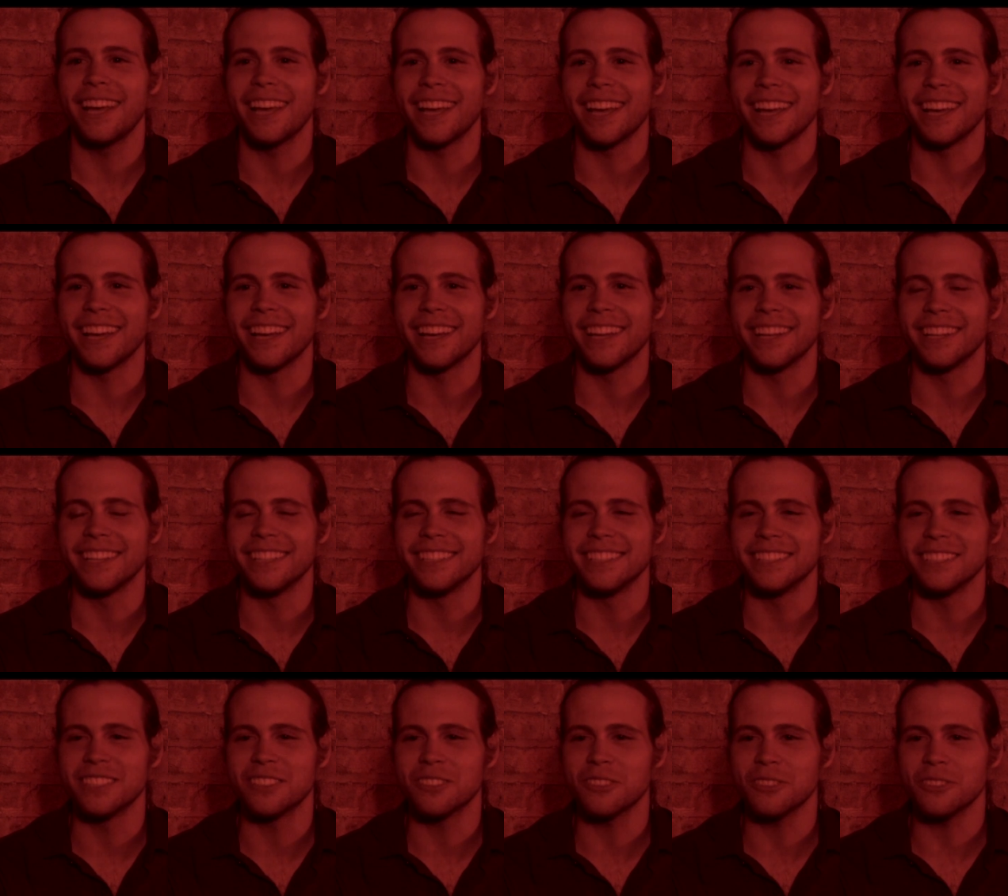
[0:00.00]

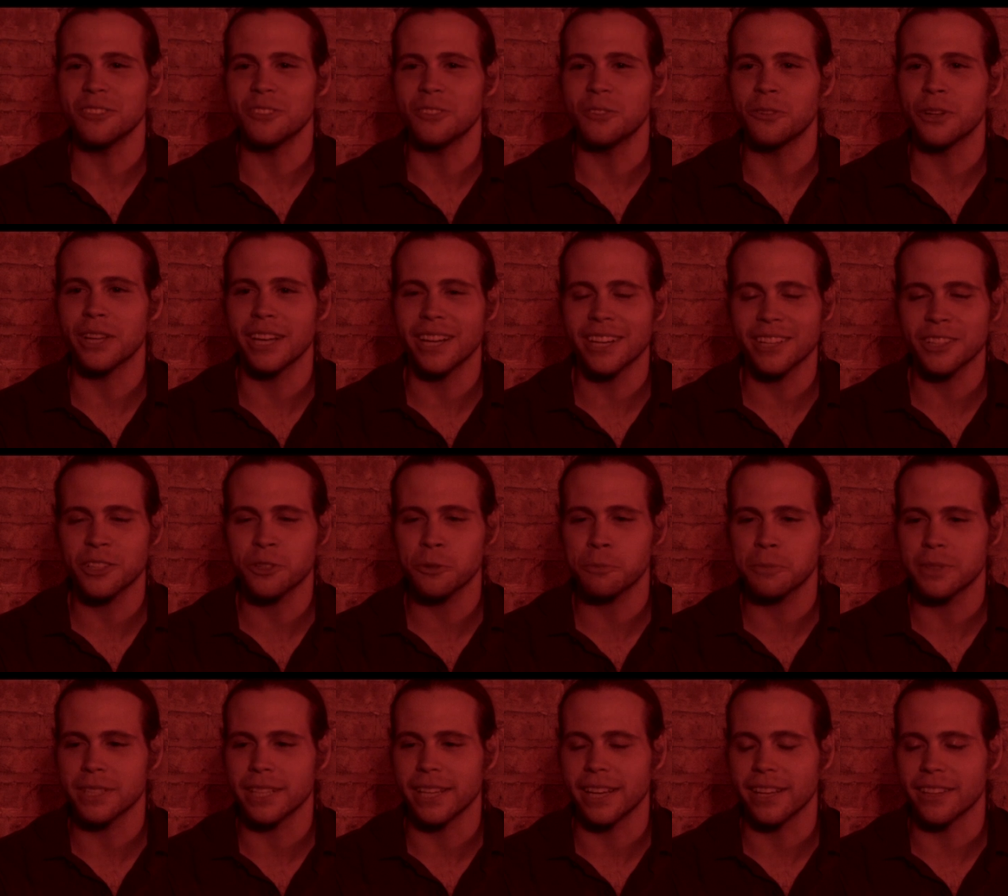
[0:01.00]
and we got a
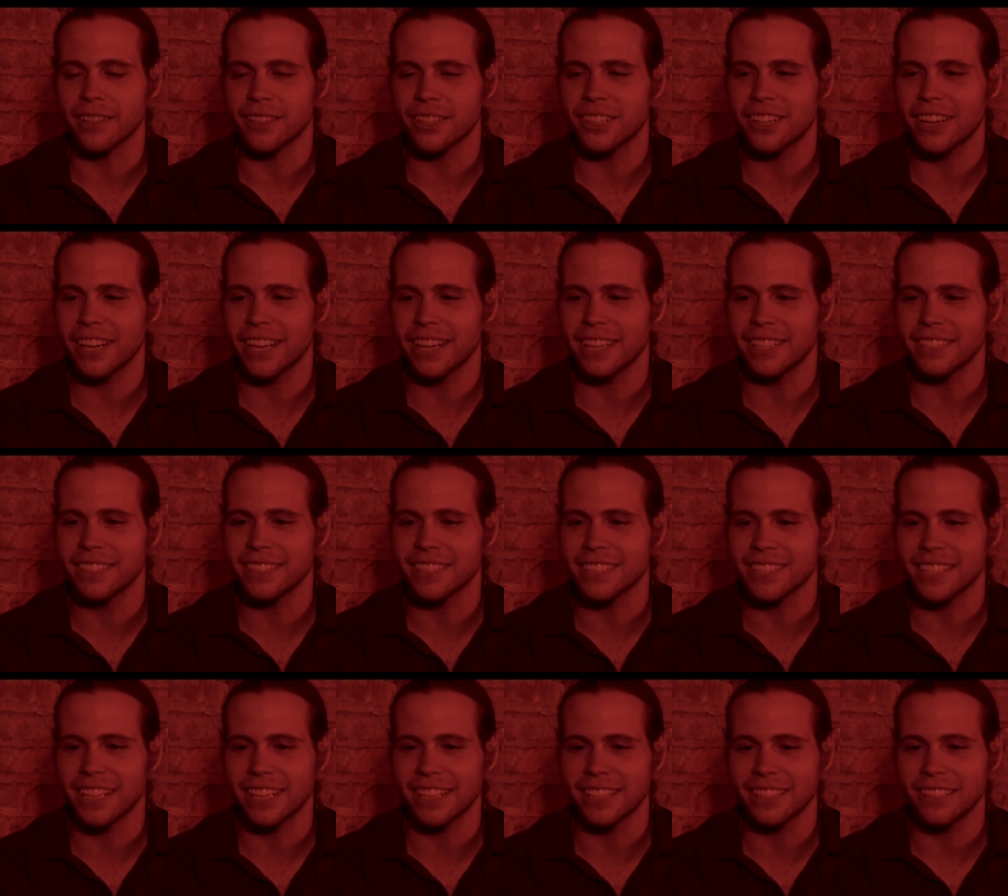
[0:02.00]
group together and
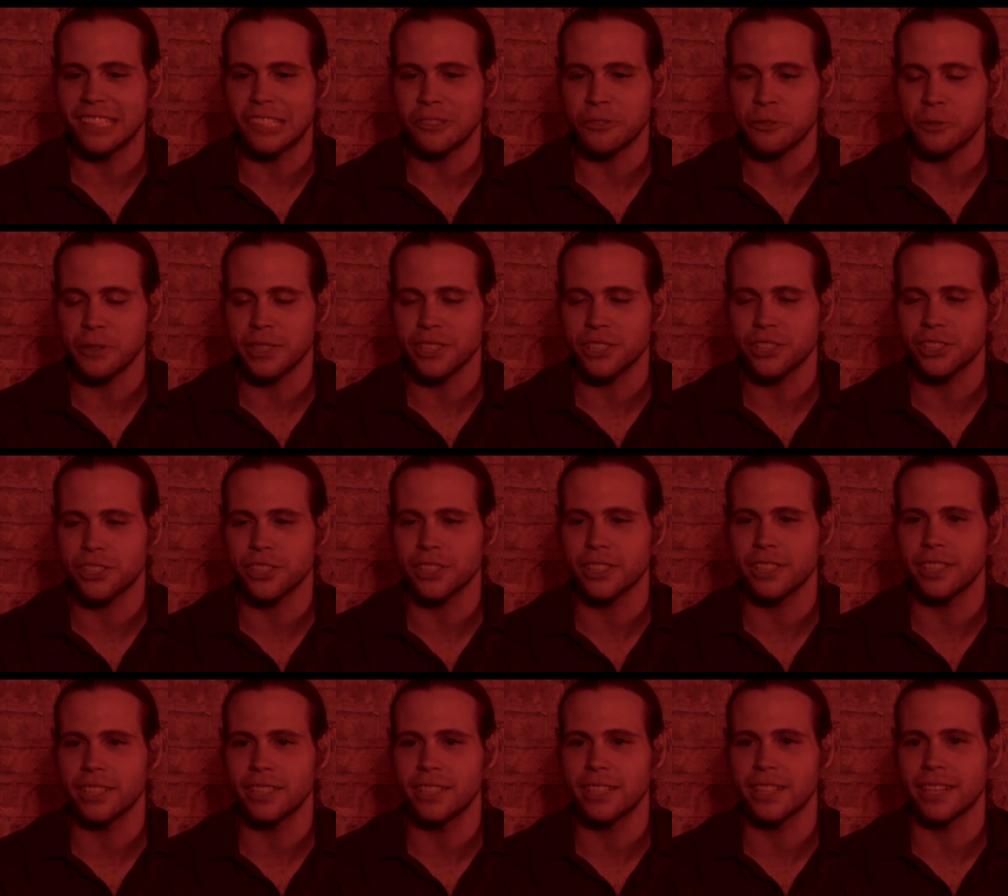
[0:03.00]
decided that we
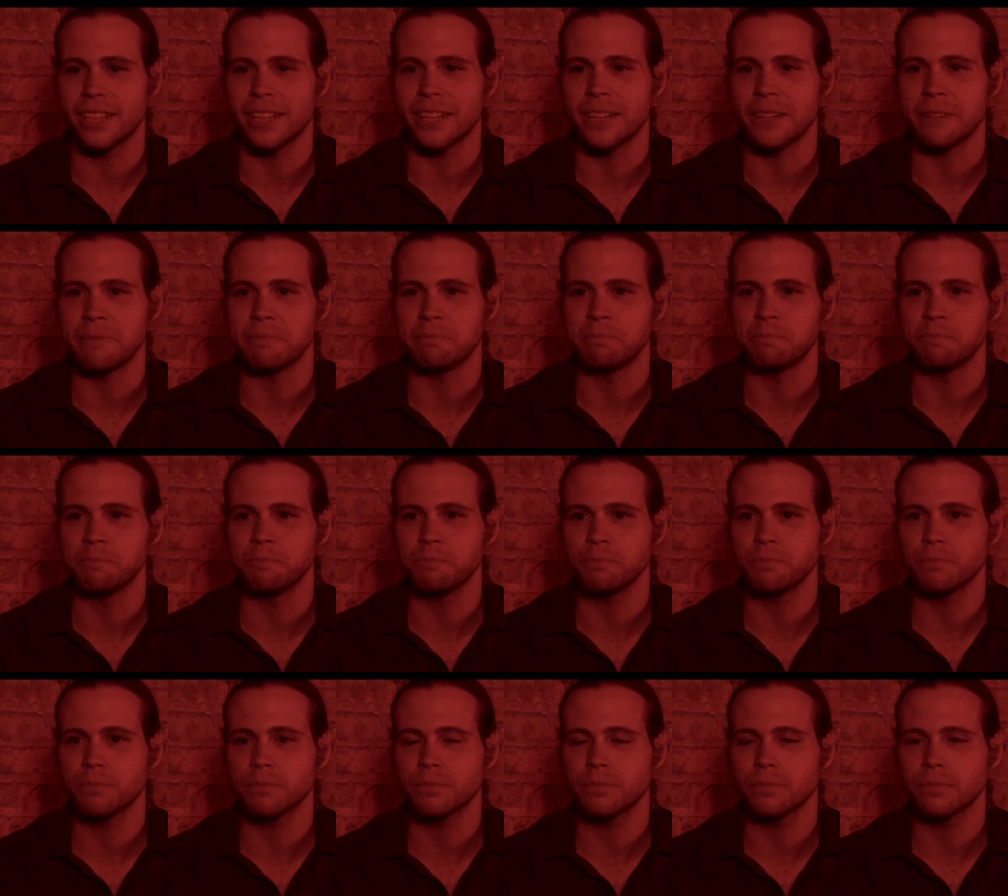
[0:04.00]
should um,
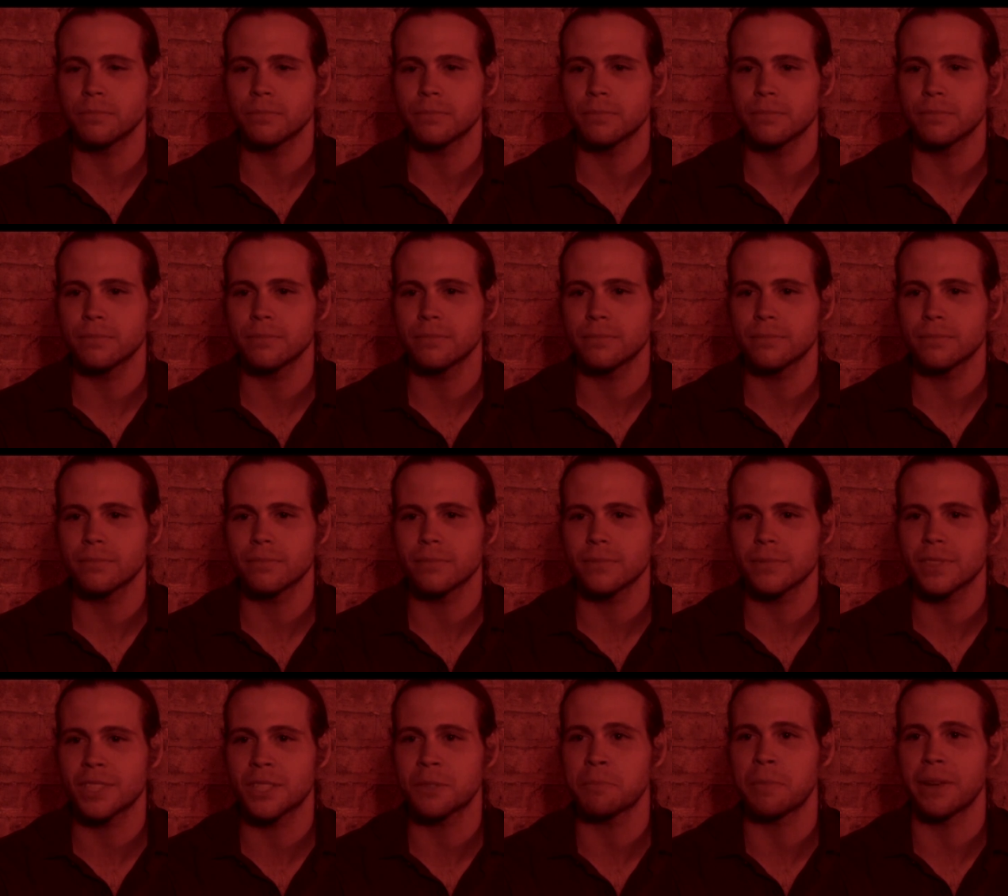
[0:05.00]

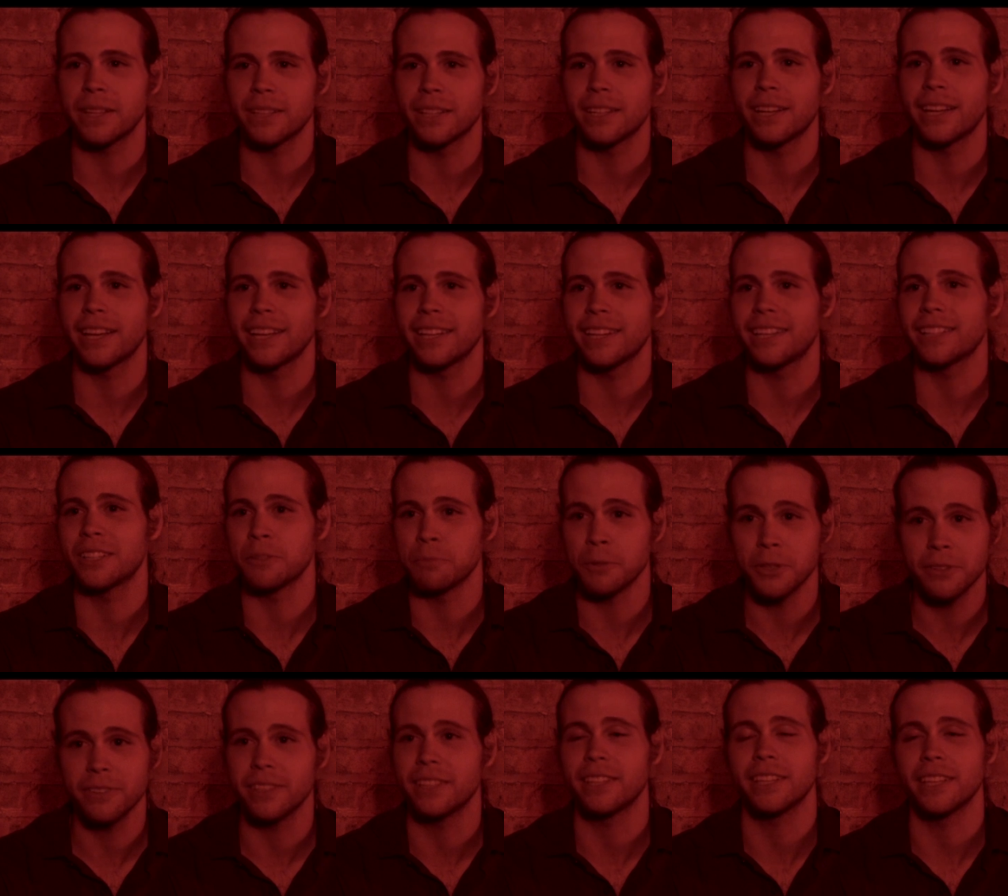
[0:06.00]
spend the night at the
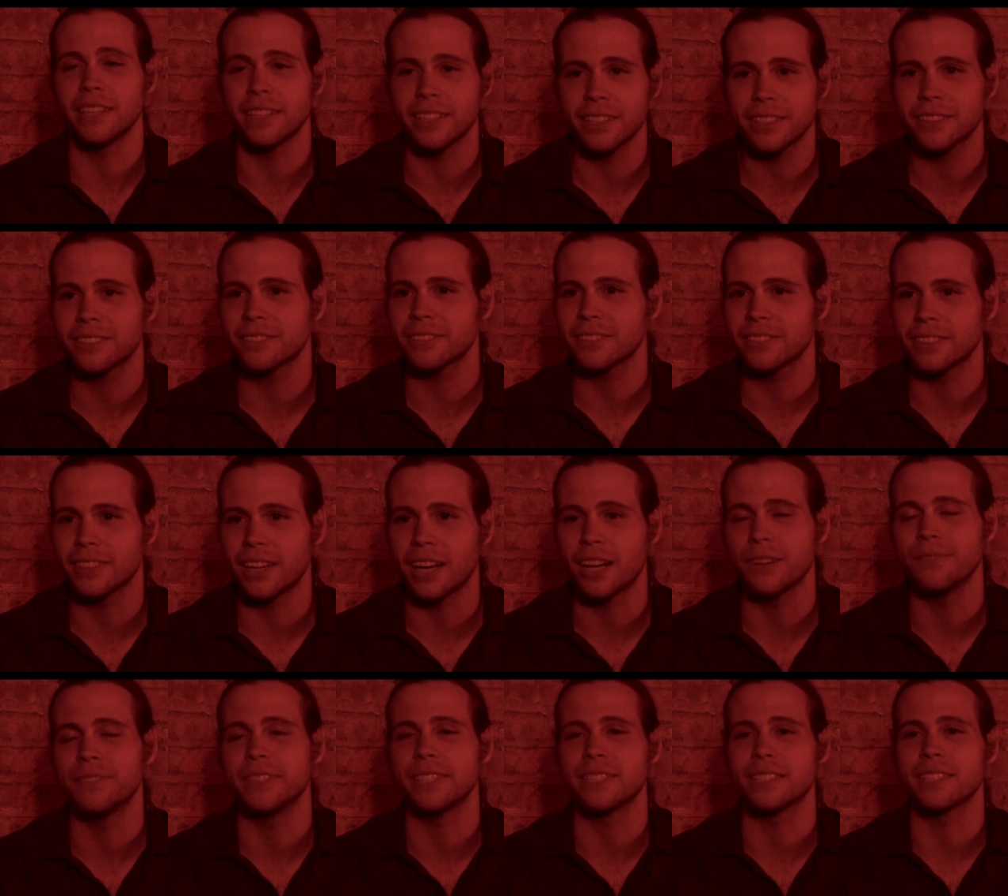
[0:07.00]
movie theater,
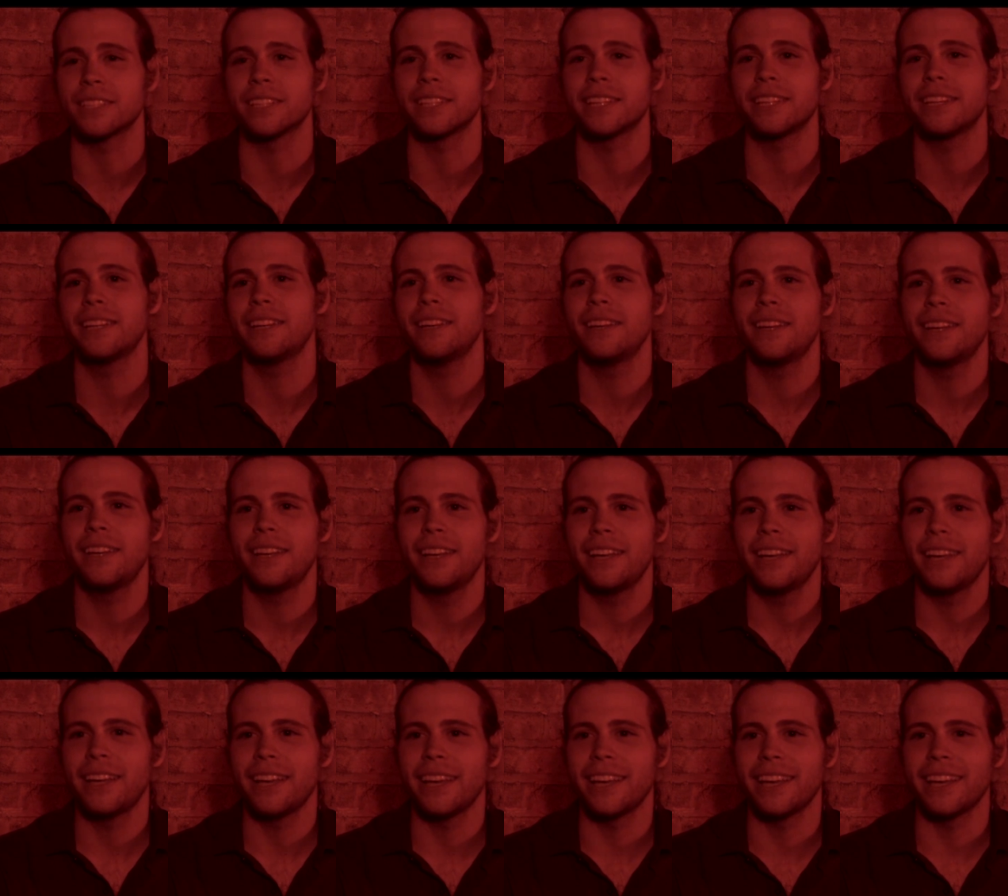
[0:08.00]
obviously,
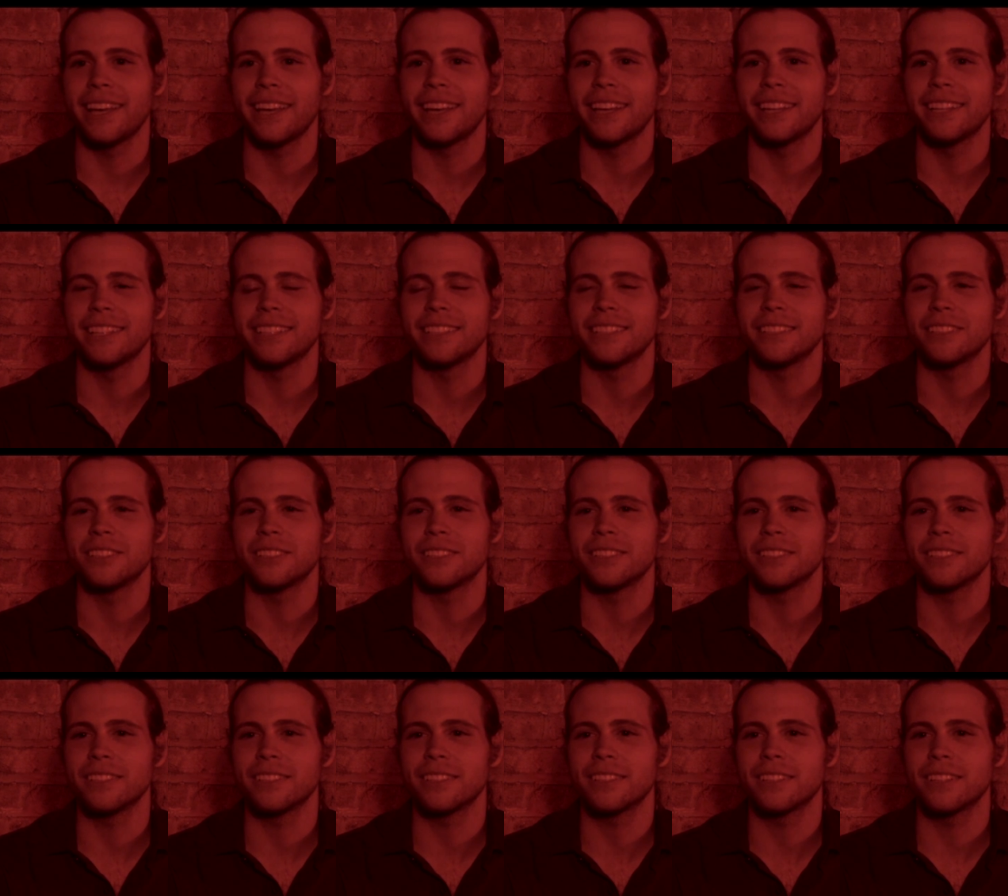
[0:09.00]
and.
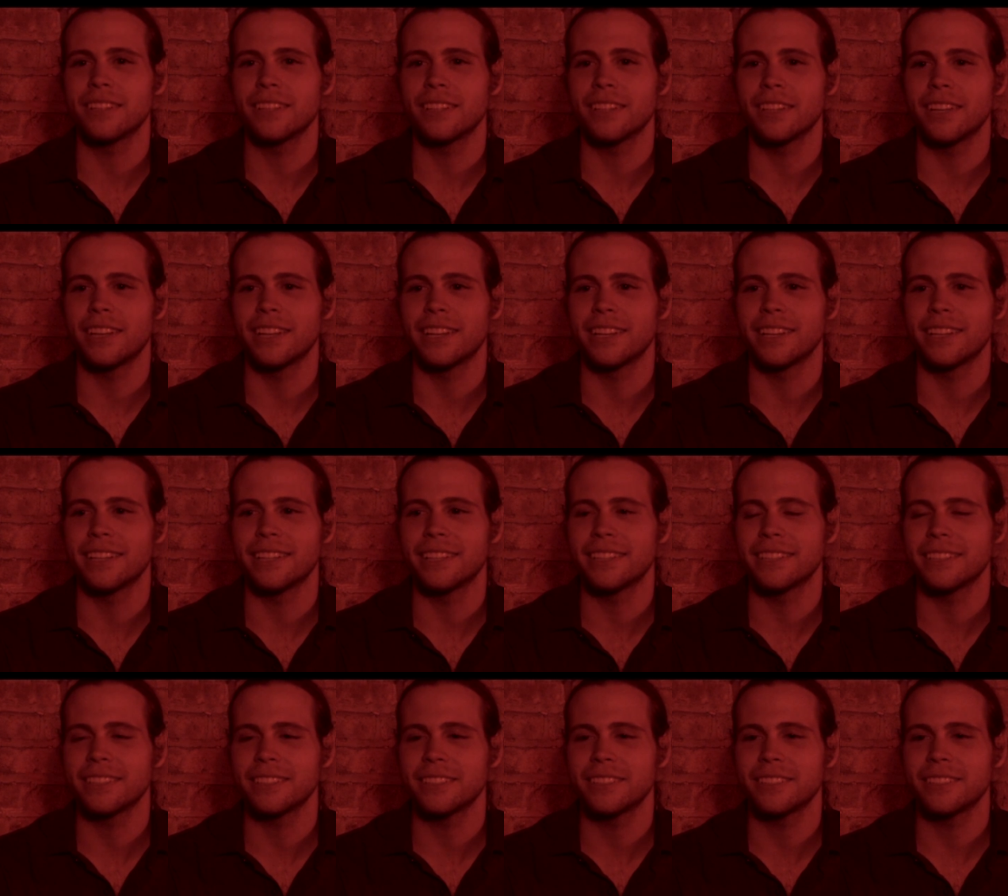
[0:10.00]
Uh,